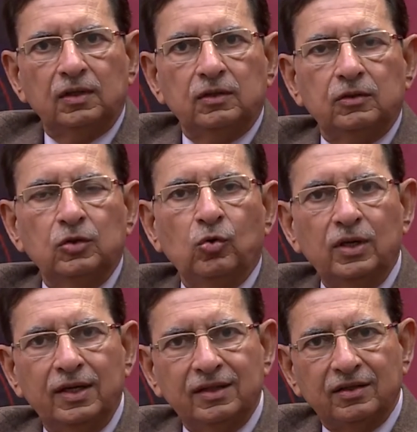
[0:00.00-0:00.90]
the
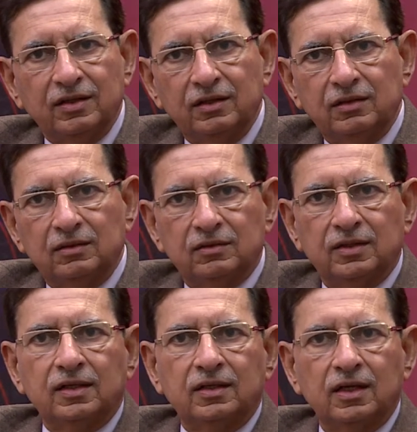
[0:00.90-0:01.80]
only thing
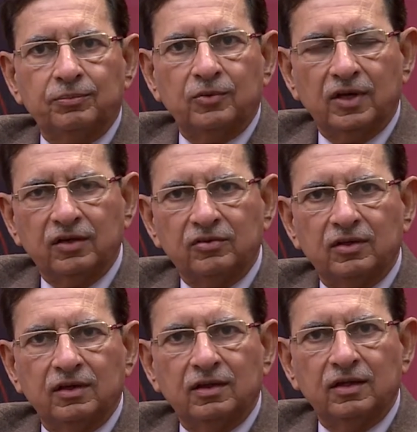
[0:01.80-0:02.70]
that can protect
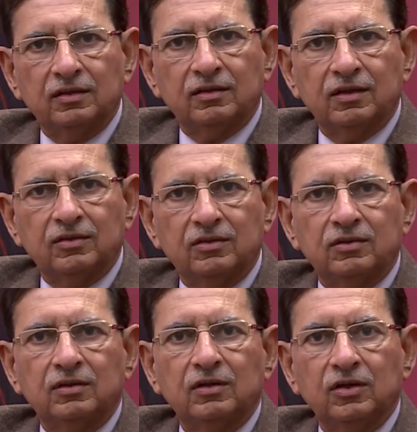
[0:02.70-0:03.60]
sudden cardiac
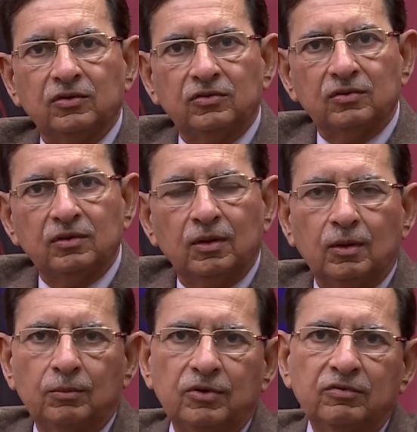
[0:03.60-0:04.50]
death is
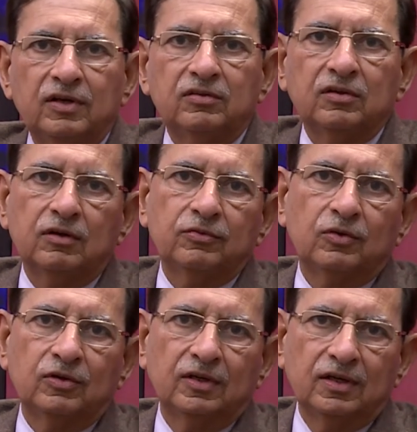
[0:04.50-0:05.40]
prevention of
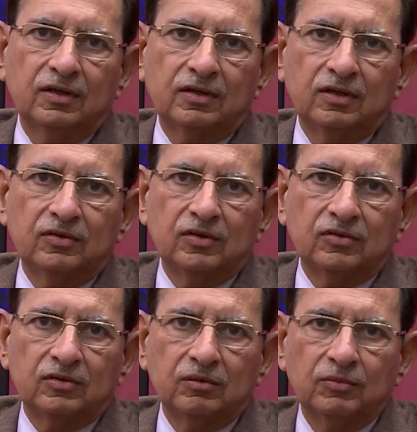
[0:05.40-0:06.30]
coronary artery
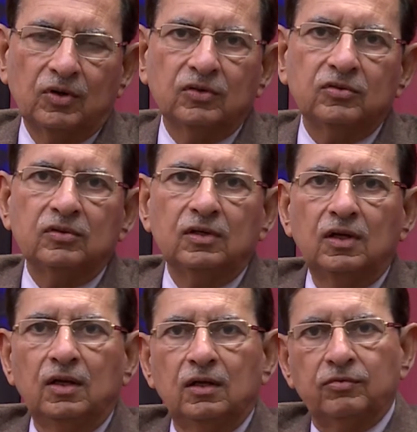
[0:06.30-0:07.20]
disease because
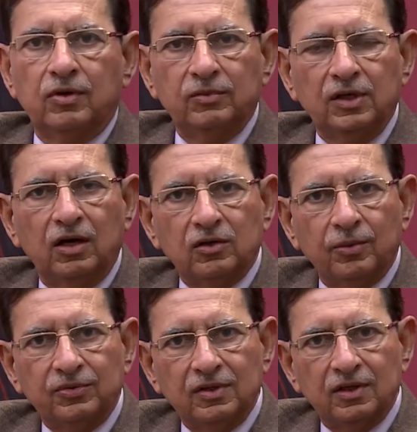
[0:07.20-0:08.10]
from the
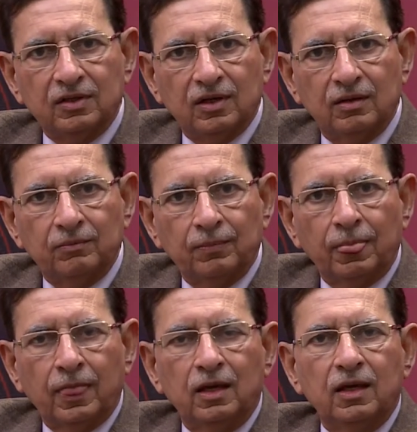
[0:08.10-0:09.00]
autopsy data,
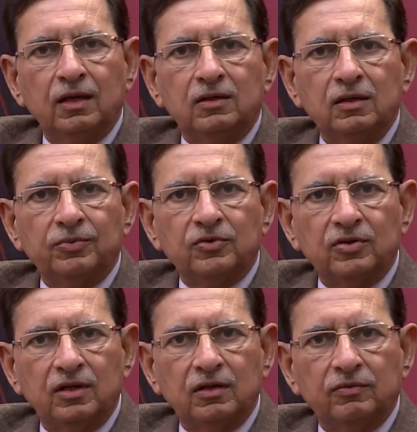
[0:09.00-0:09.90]
80
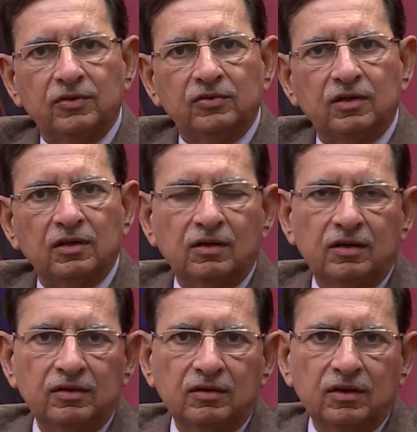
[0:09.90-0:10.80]
percent of the sudden
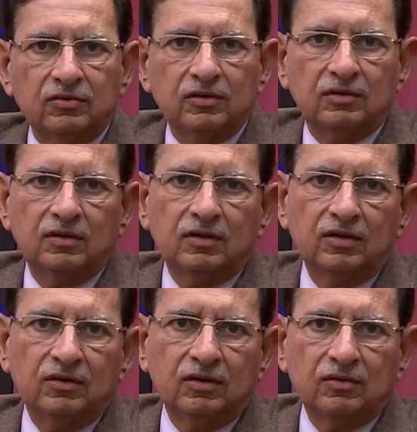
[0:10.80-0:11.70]
cardiac deaths occur
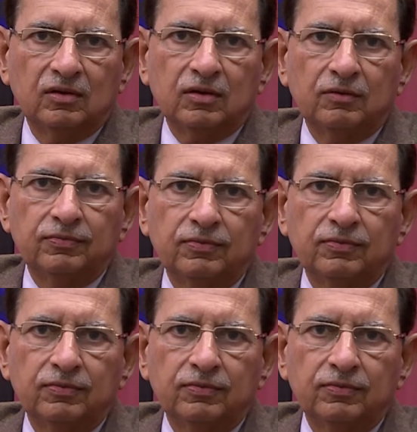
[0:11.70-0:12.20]
as a result of